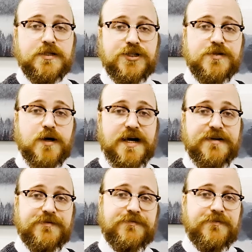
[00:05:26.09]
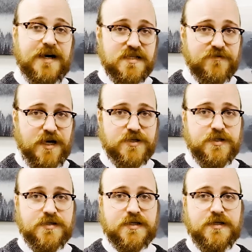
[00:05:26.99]
She's right. Fast fashion
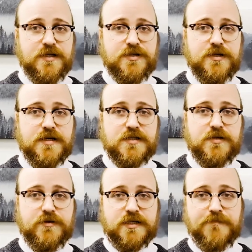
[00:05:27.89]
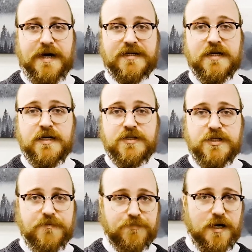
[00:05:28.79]
has conditioned us to expect
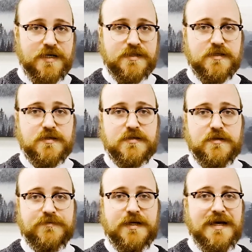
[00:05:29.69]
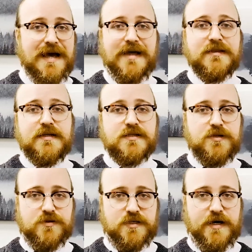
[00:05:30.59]
cheap prices and endless
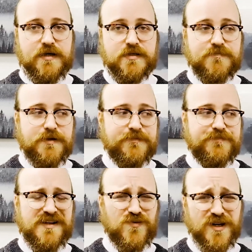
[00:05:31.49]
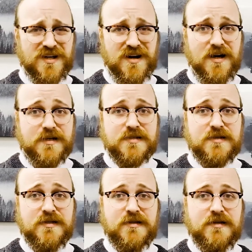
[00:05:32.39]
new styles, but at what cost?
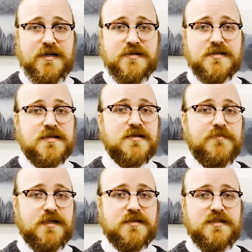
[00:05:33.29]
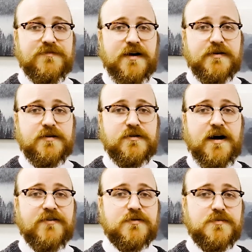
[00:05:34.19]
It's a system that's devalued
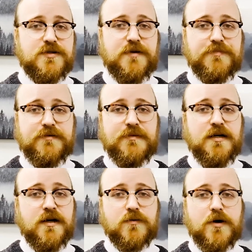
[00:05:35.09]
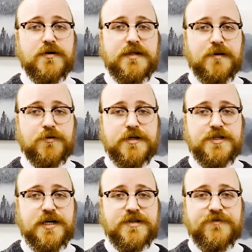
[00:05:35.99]
craftsmanship and eroded the
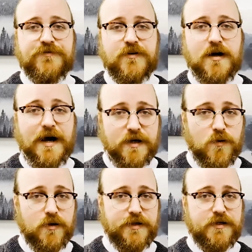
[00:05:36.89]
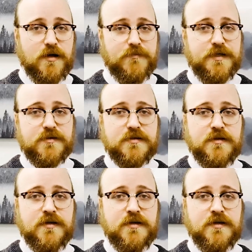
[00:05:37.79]
appreciation for high-quality garments.